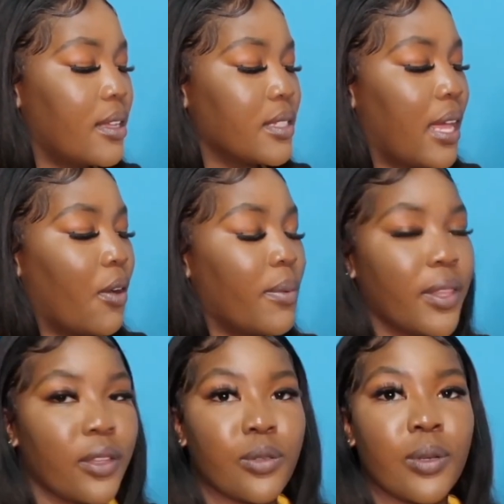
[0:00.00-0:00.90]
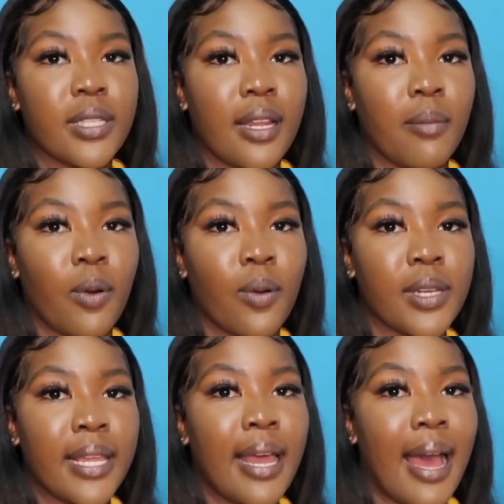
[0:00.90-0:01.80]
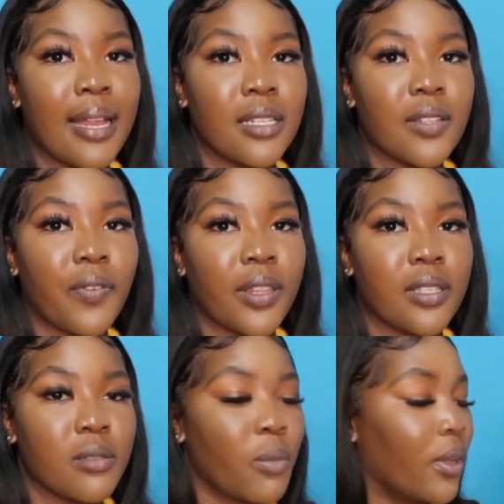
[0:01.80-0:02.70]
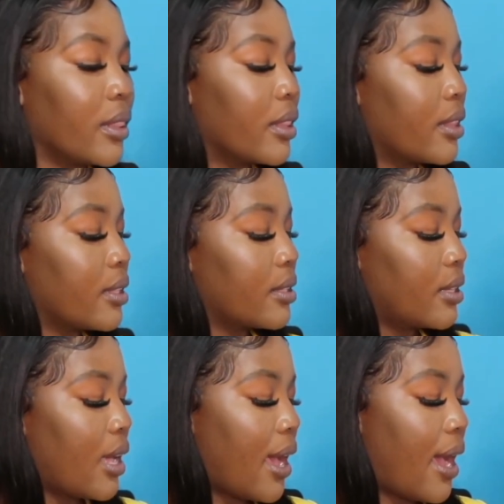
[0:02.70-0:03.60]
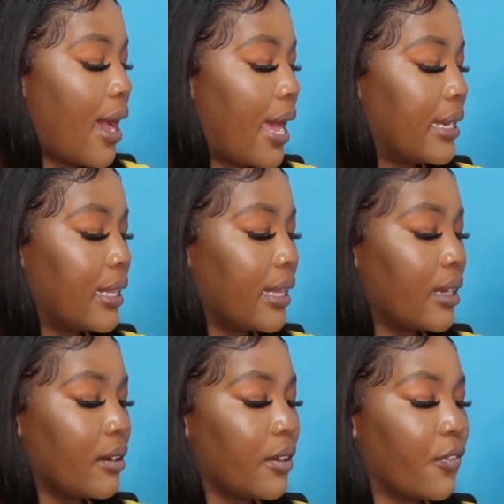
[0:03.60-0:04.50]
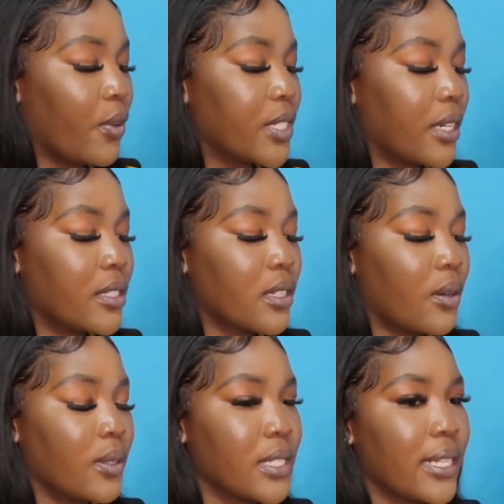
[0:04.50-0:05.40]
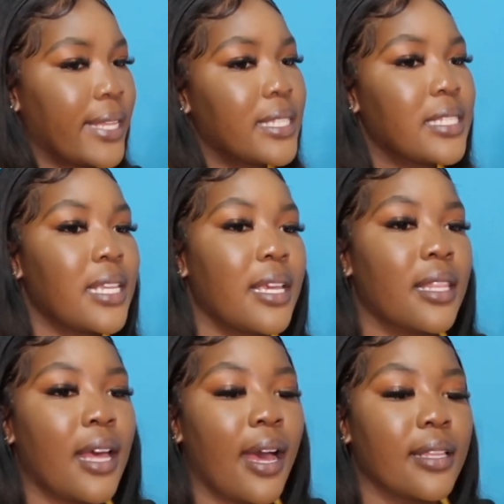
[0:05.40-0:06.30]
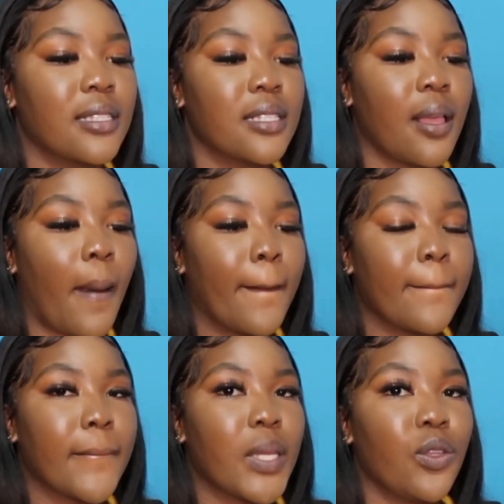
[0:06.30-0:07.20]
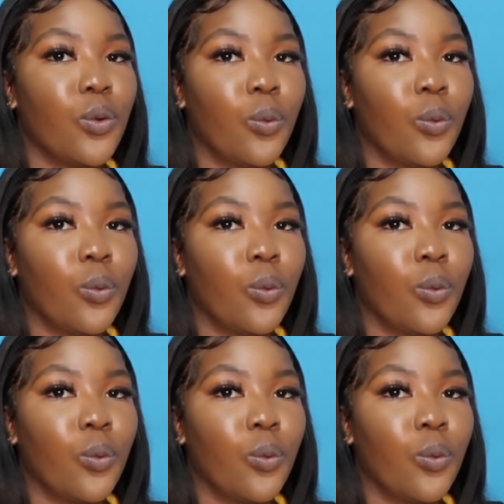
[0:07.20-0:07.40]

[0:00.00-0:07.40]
So that would be the total amount in ads for this month. And then the future discounts, let's say that you